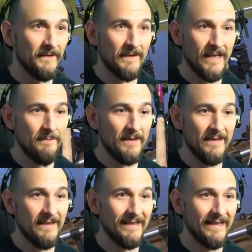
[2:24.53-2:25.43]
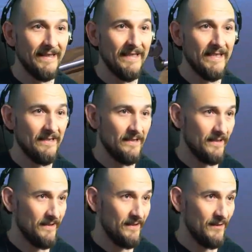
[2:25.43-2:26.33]
now there are 2 options,
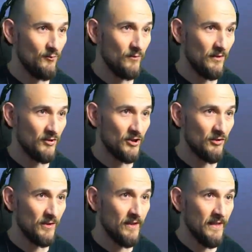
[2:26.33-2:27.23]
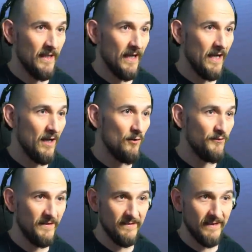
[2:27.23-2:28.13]
and Thomas posted in the Discord